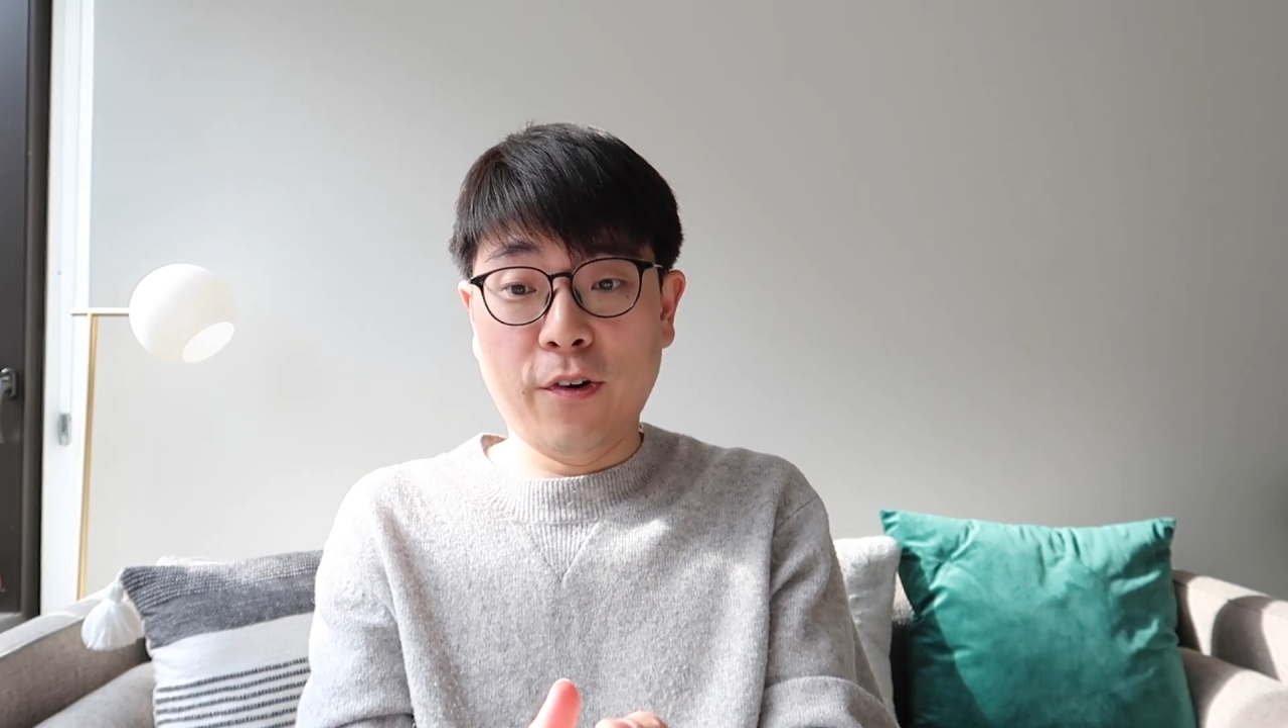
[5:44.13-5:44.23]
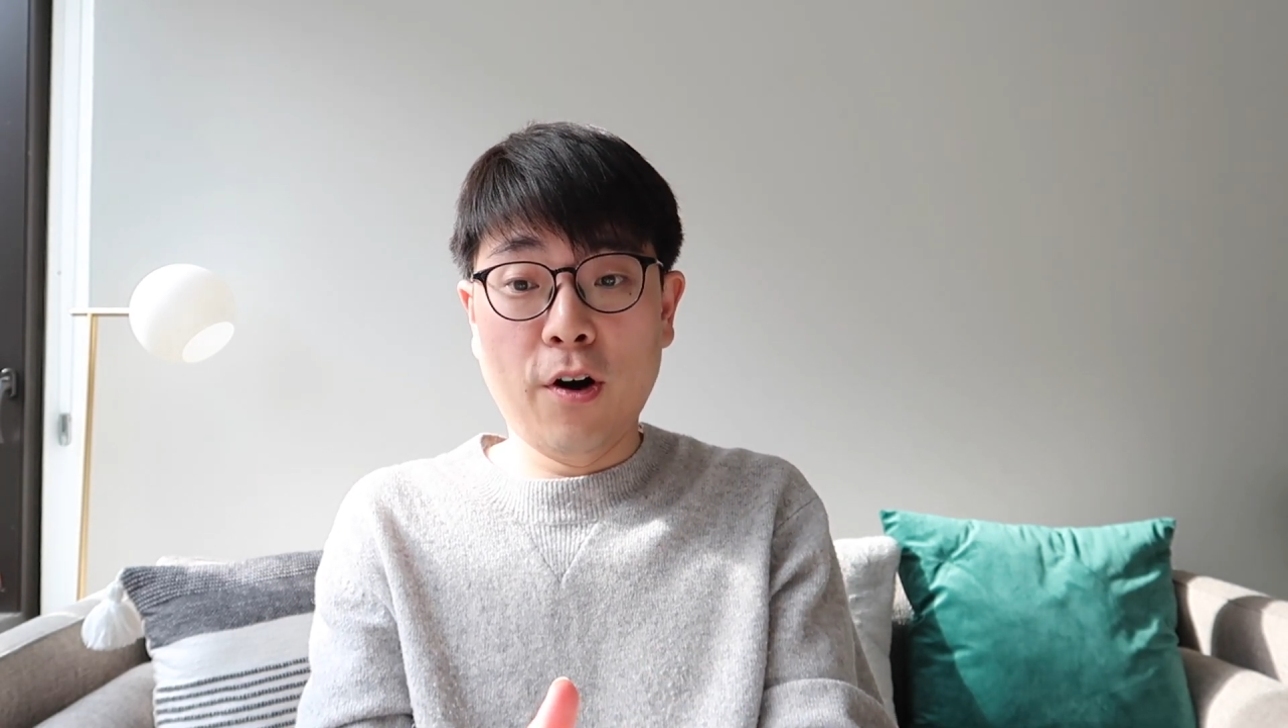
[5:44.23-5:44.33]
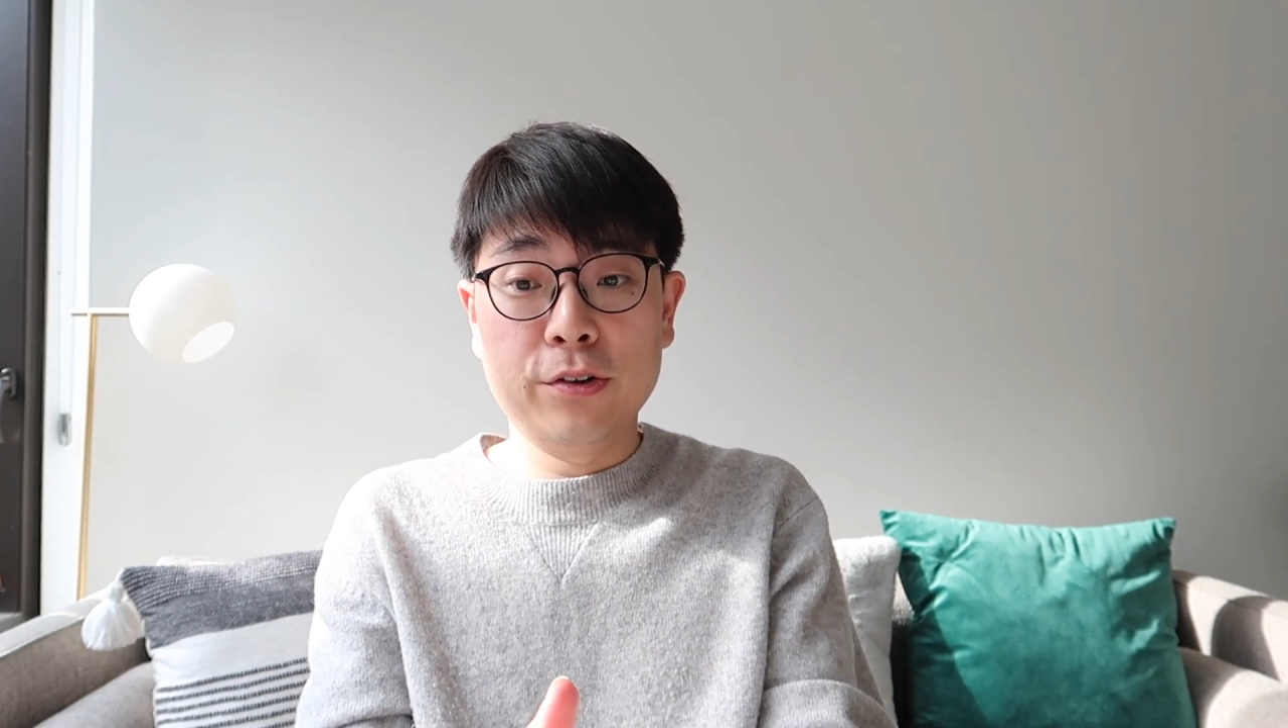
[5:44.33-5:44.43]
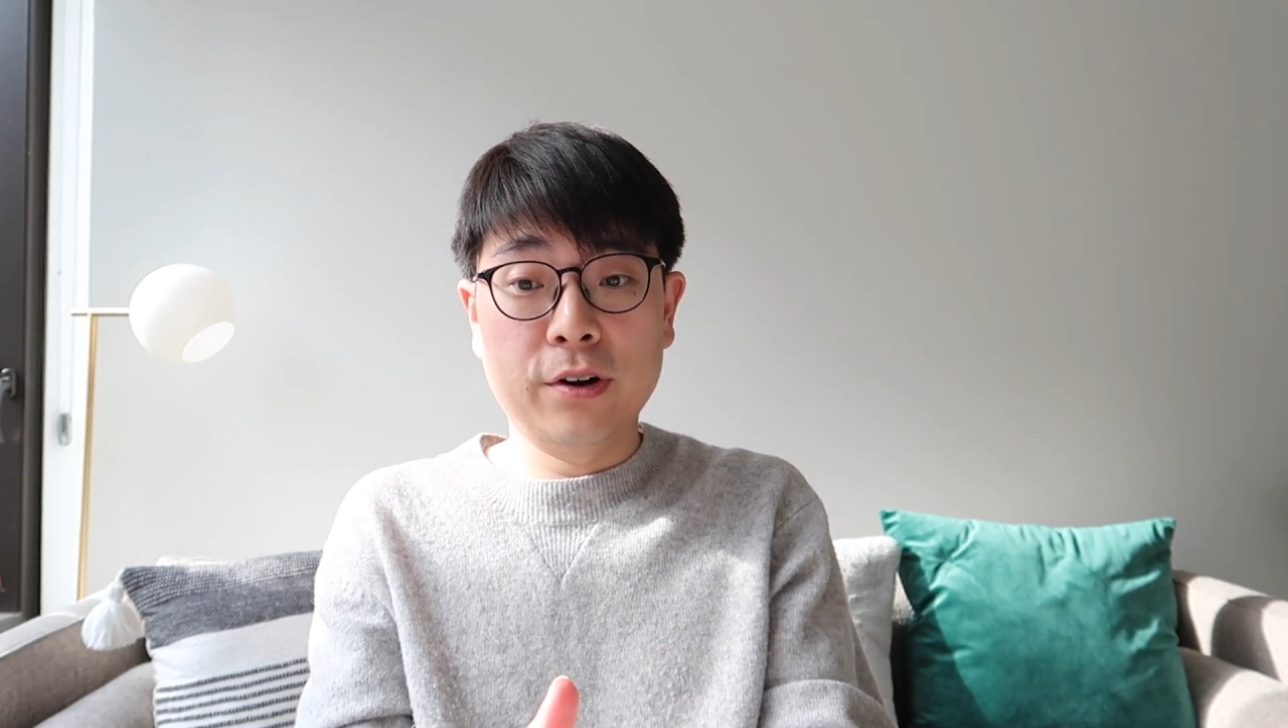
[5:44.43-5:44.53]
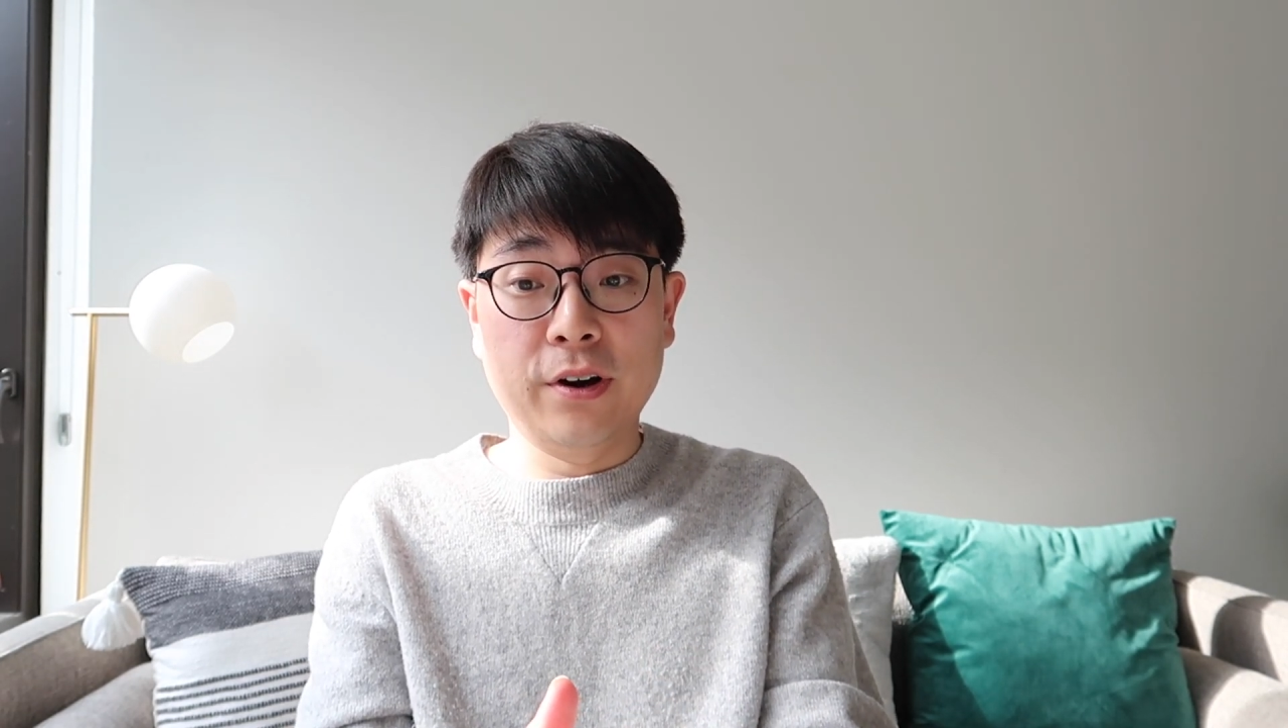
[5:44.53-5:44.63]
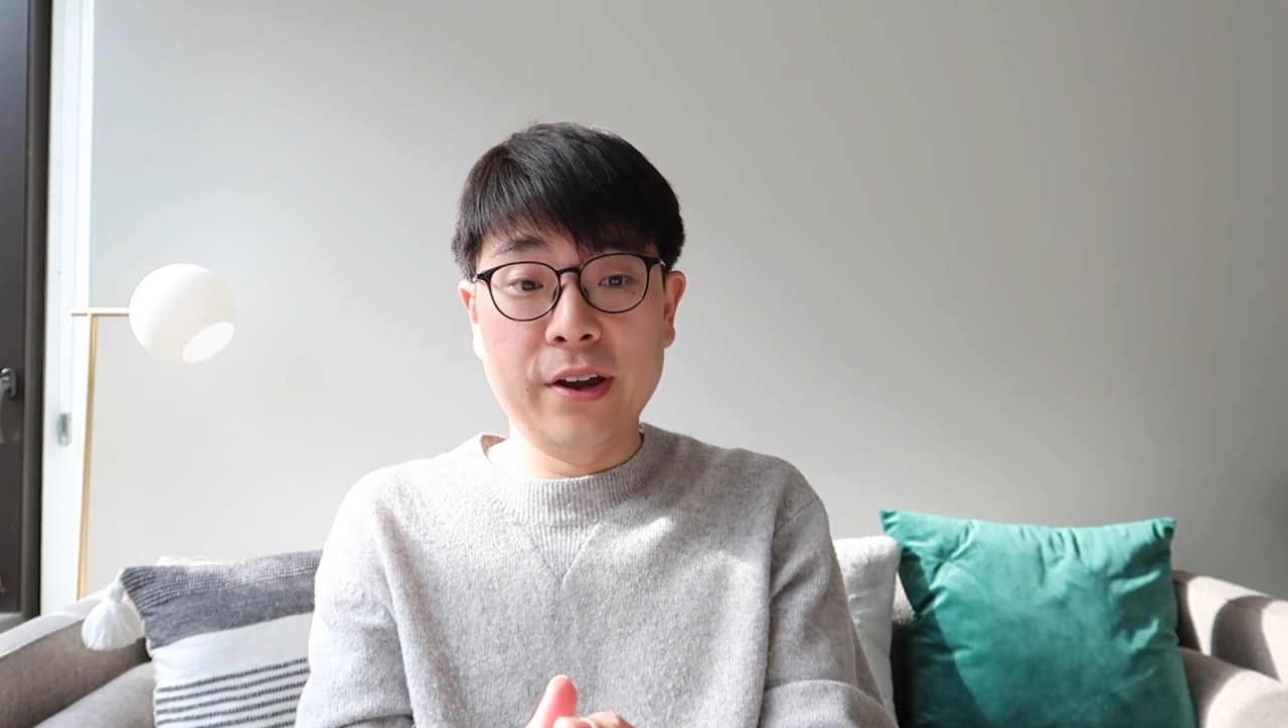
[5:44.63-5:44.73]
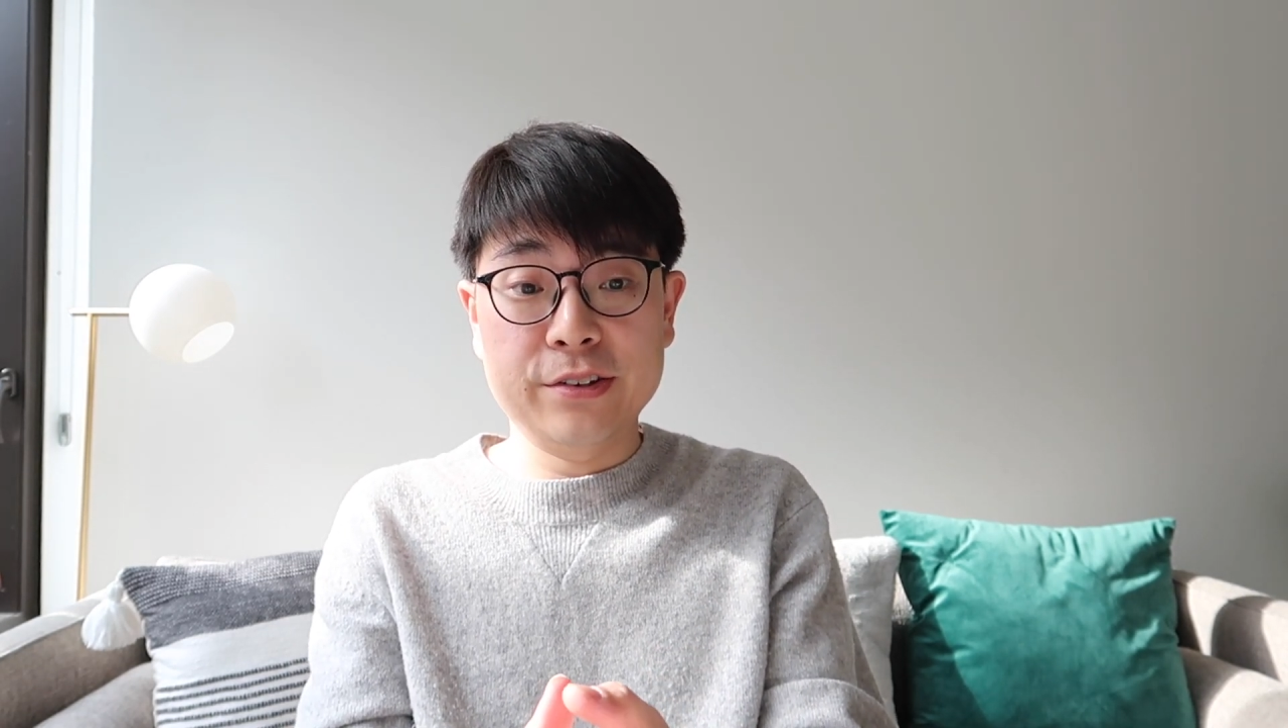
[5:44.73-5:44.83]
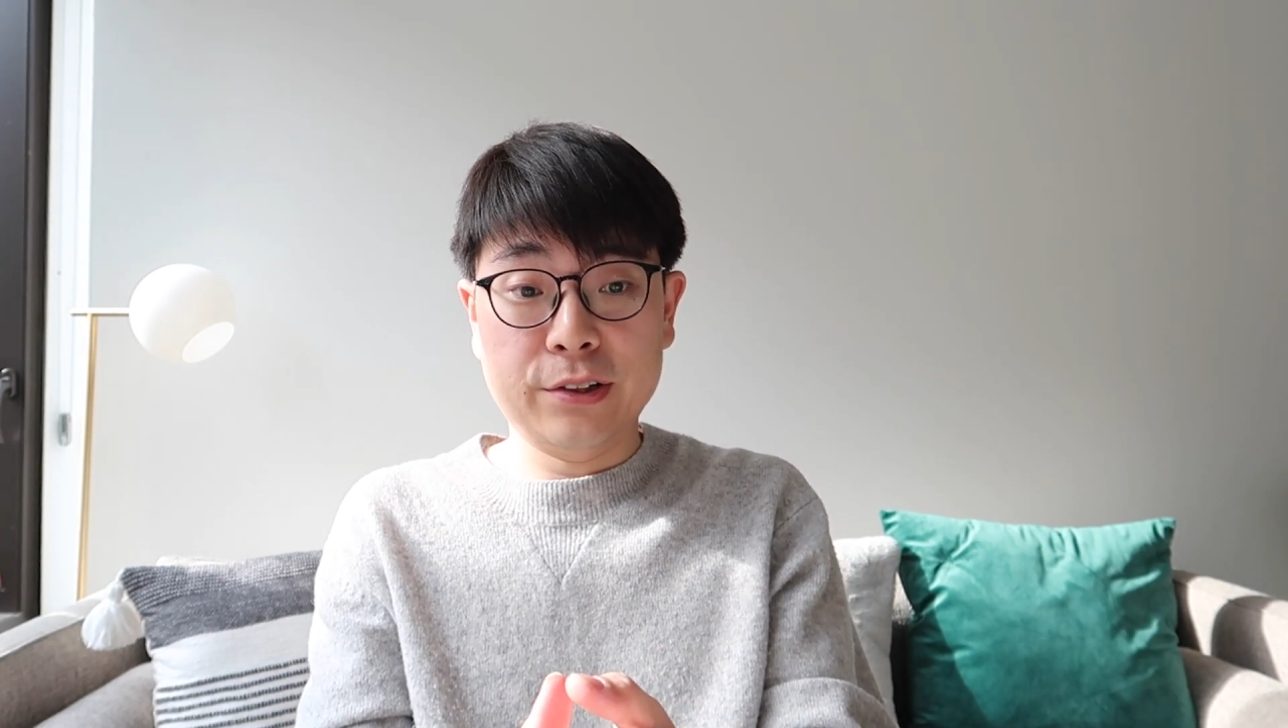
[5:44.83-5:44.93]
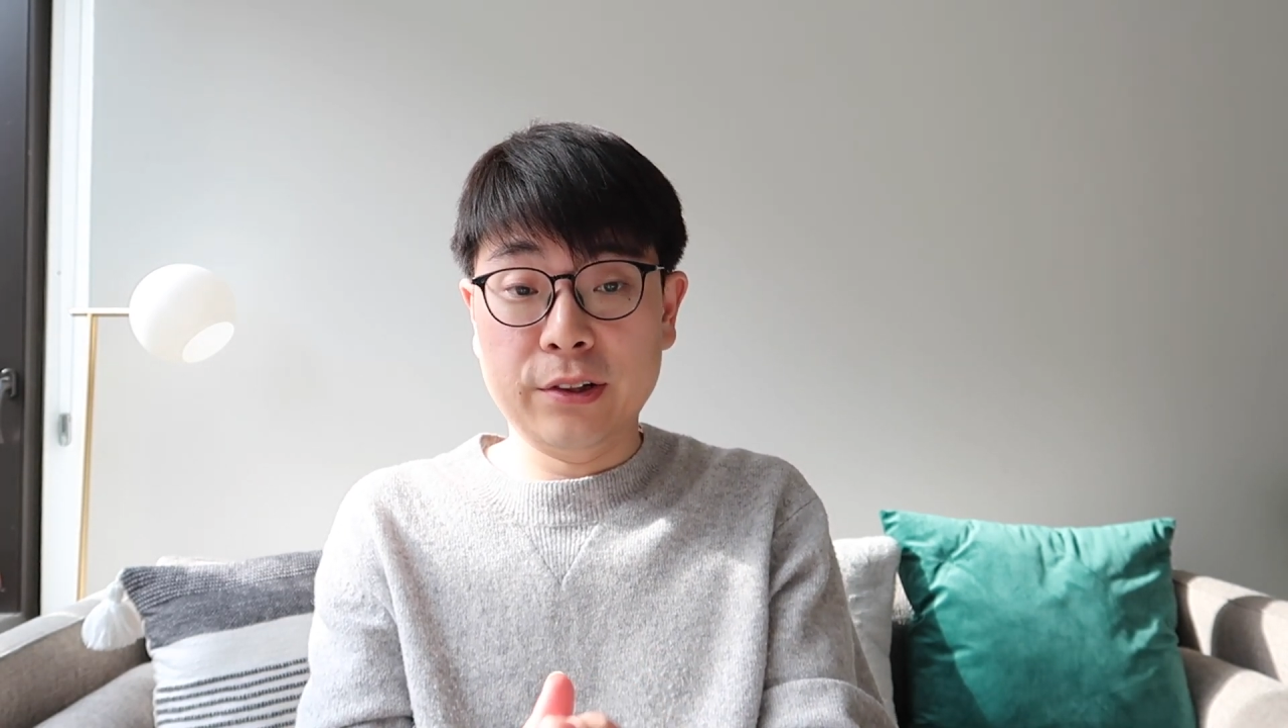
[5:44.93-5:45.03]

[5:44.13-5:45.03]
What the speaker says: order is